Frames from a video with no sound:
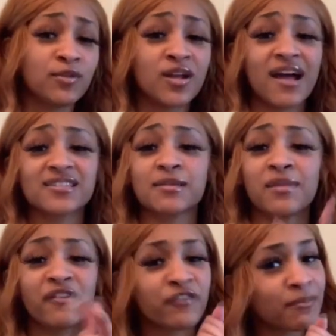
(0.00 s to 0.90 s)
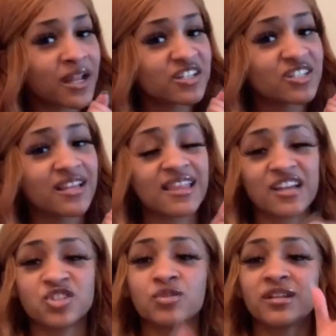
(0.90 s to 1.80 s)
you got some information
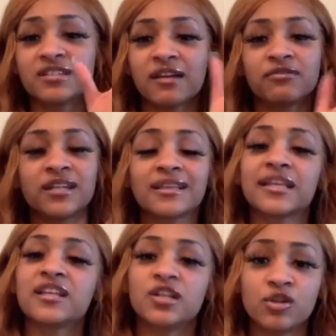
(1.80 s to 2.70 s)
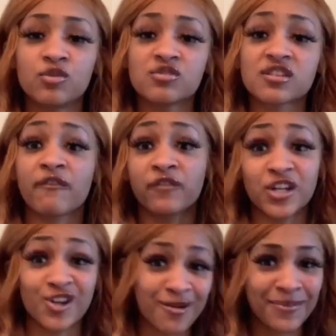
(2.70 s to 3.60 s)
that you can definitely use for
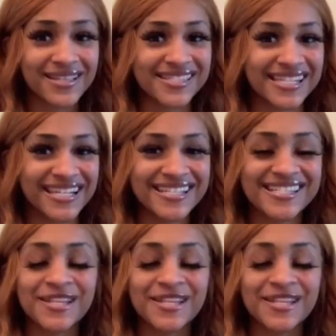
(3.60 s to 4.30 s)
your business.